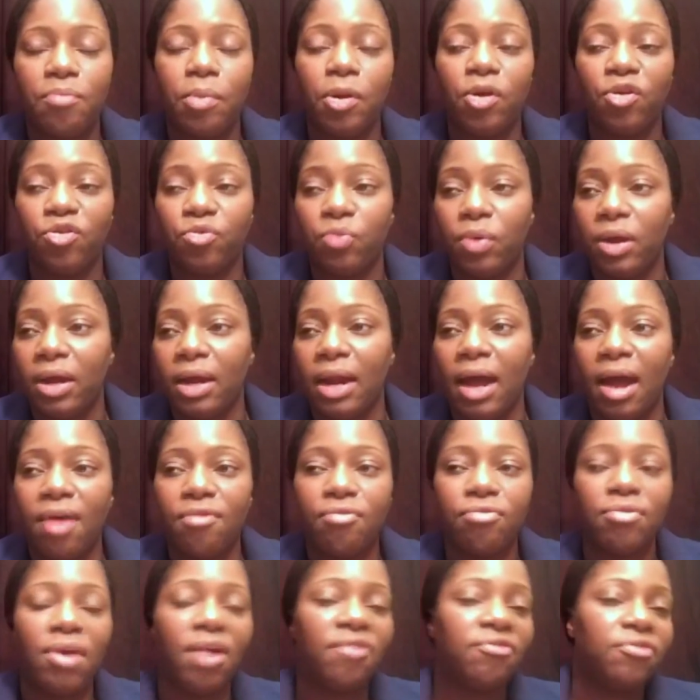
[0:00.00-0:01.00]
because we're going to
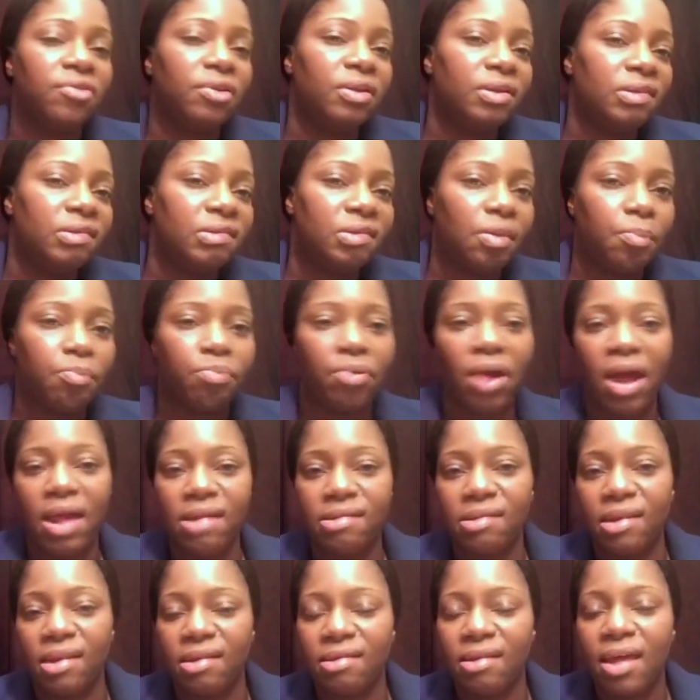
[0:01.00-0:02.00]
have raffles,
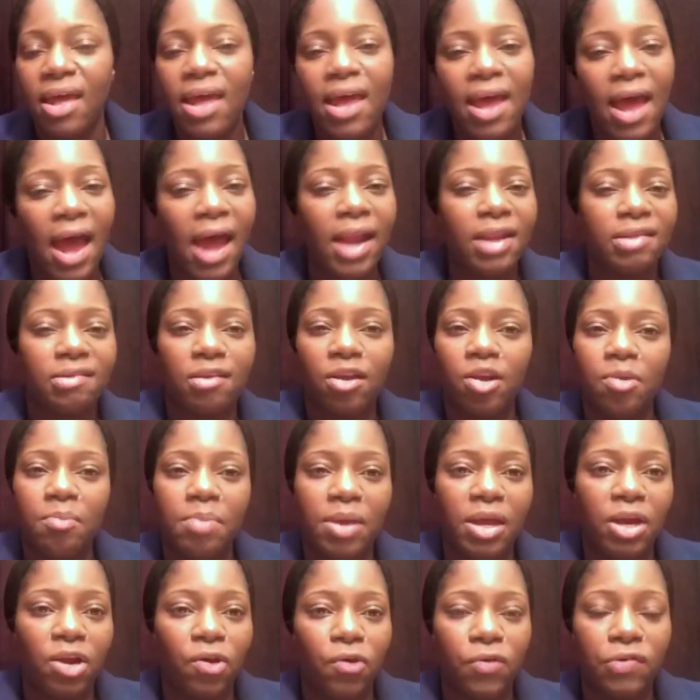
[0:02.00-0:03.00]
surprises, and it's going to
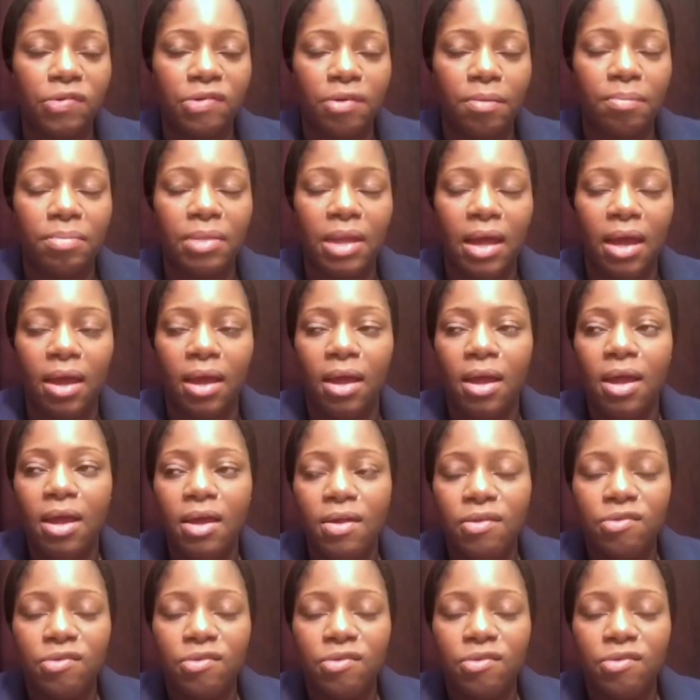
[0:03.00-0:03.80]
be an awesome day.